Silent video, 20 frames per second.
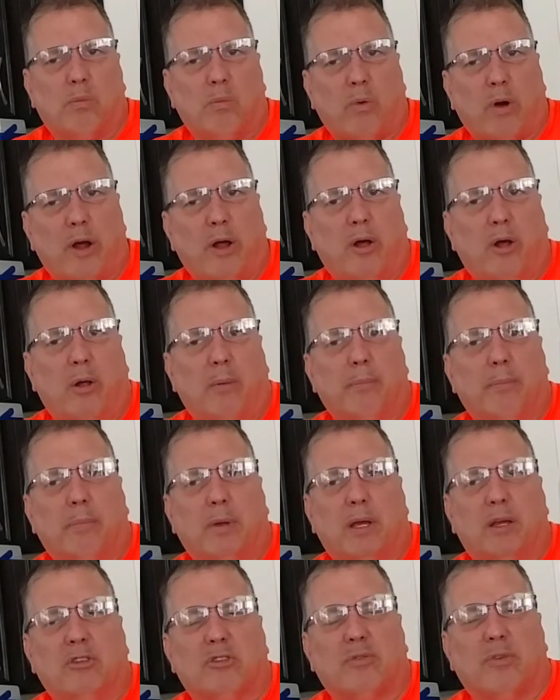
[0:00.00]
realm,
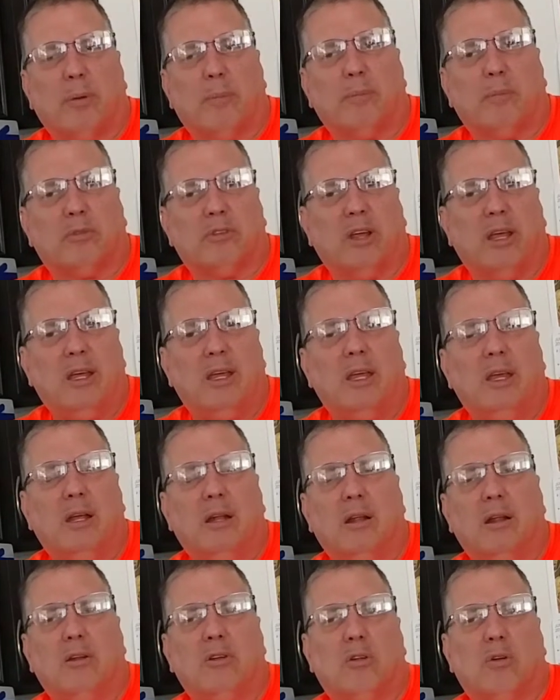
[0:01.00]
because from taking
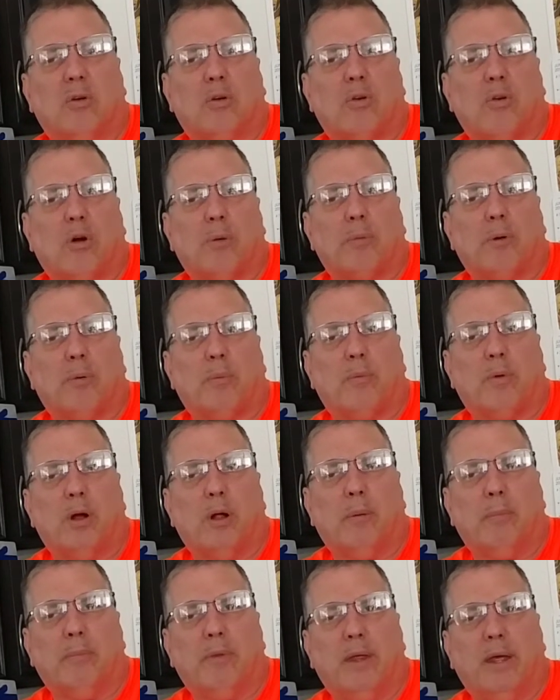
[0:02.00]
it into a corporate
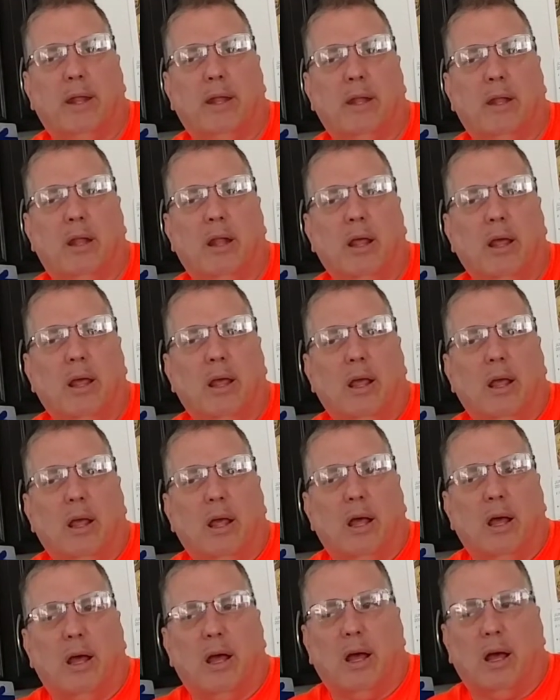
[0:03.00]
realm, then
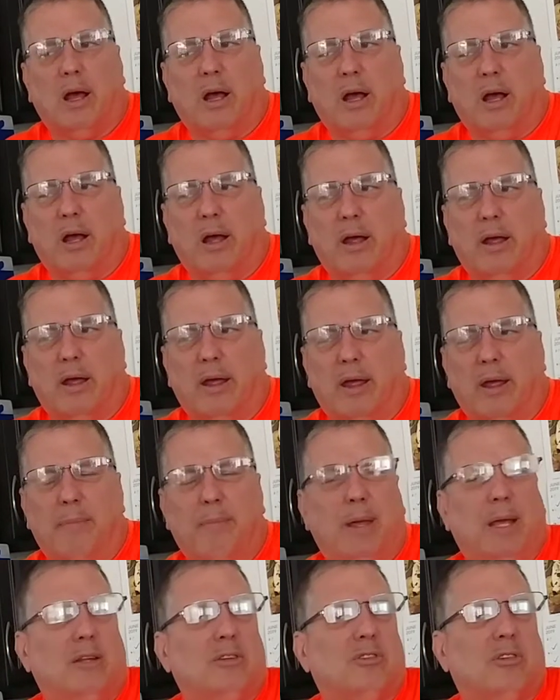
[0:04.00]
it
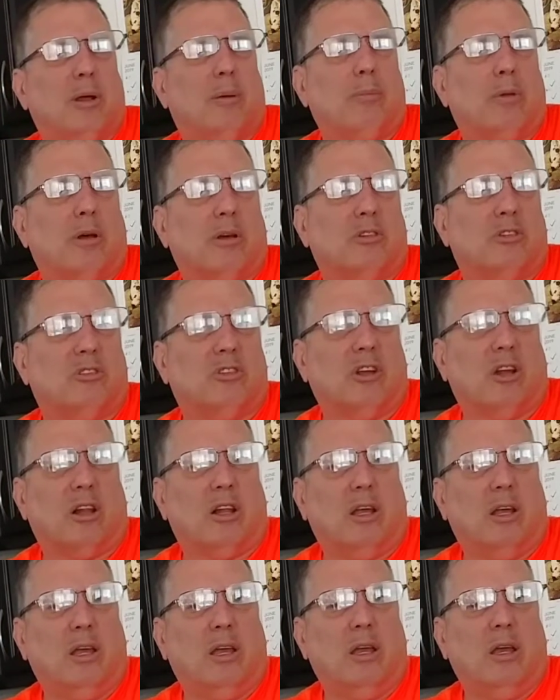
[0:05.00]
makes them look
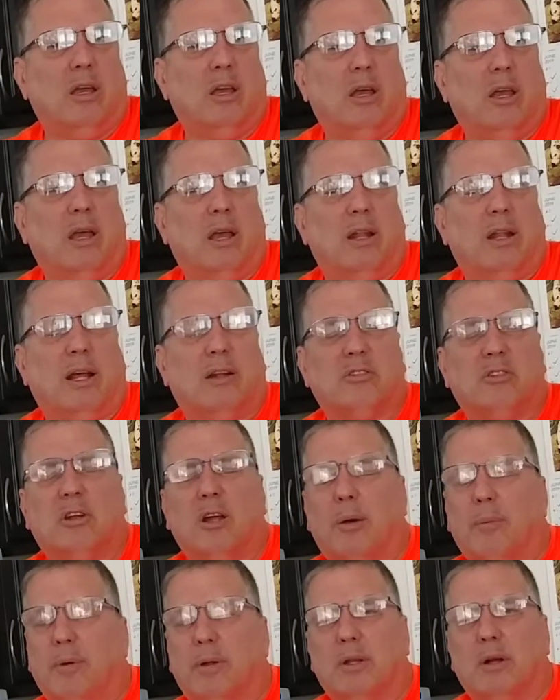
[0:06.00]
silly, and that's
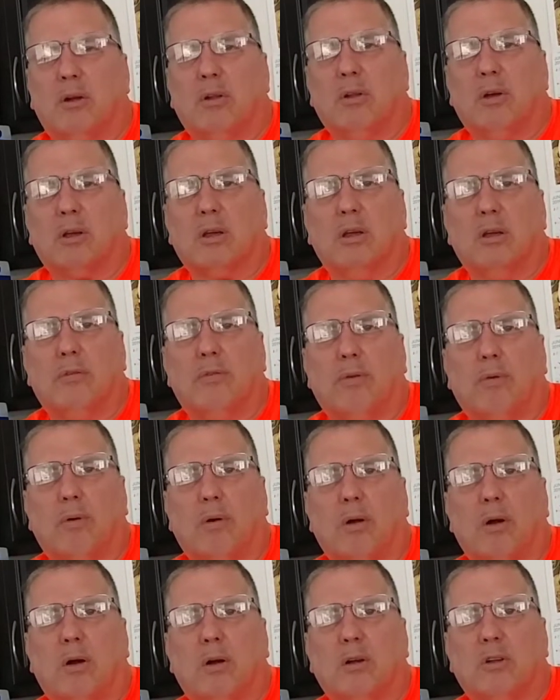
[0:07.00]
not what they're looking for.
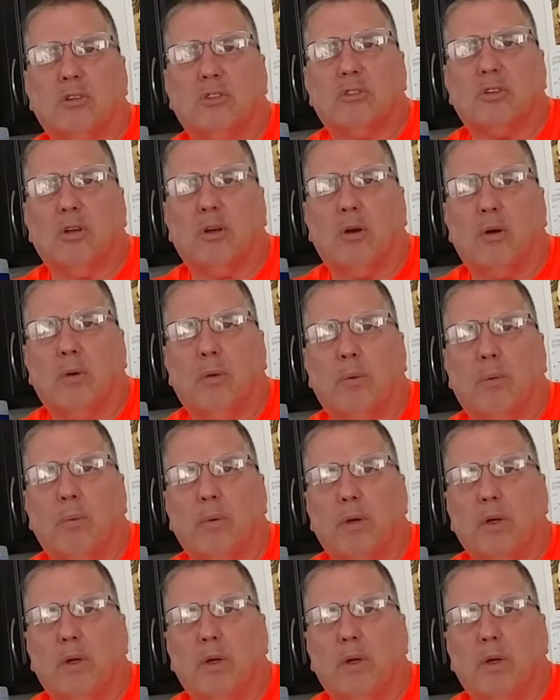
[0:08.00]
So